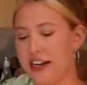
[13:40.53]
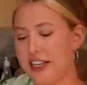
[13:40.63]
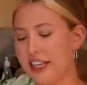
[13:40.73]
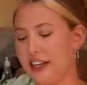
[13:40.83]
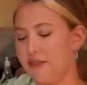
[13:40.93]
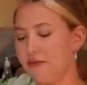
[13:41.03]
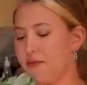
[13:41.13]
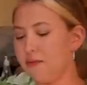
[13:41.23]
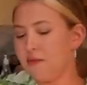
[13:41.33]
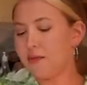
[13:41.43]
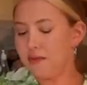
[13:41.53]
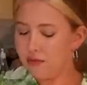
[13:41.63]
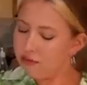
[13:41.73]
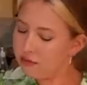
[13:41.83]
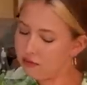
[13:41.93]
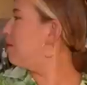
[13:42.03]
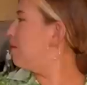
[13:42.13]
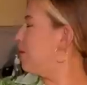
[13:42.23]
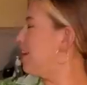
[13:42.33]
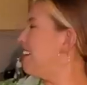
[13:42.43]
guys like? What are you